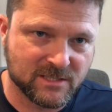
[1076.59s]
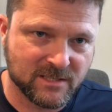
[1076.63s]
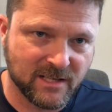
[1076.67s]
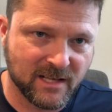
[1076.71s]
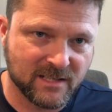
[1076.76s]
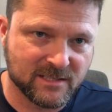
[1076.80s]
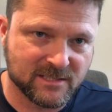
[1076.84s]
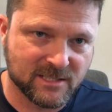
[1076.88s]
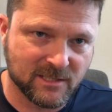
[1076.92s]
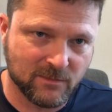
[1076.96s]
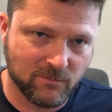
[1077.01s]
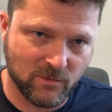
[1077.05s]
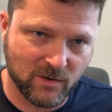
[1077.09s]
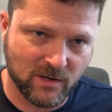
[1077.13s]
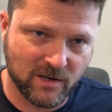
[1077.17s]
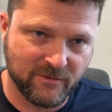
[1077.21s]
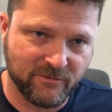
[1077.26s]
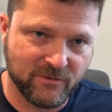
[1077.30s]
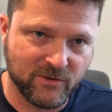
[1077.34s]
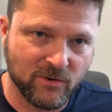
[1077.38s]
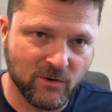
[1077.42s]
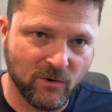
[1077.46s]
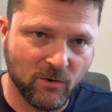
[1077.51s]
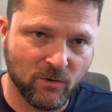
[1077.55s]
set somewhere
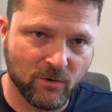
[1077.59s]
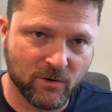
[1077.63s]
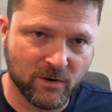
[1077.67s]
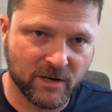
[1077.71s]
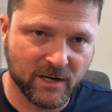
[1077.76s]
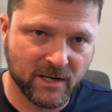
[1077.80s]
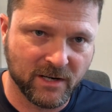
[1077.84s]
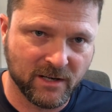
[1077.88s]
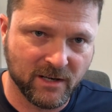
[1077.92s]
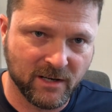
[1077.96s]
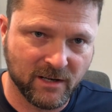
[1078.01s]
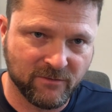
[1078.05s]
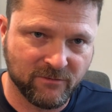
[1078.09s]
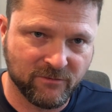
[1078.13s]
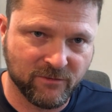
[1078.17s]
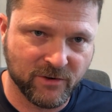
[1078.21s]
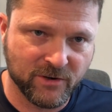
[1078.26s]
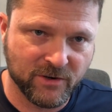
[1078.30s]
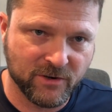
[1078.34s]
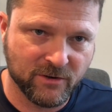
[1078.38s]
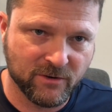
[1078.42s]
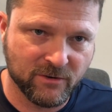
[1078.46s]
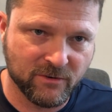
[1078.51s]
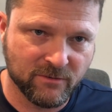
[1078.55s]
if you ordered enough for
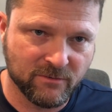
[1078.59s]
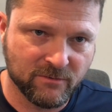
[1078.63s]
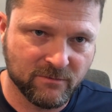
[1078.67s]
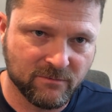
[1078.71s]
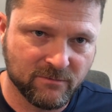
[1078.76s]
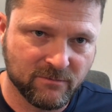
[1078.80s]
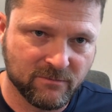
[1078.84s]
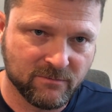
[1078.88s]
your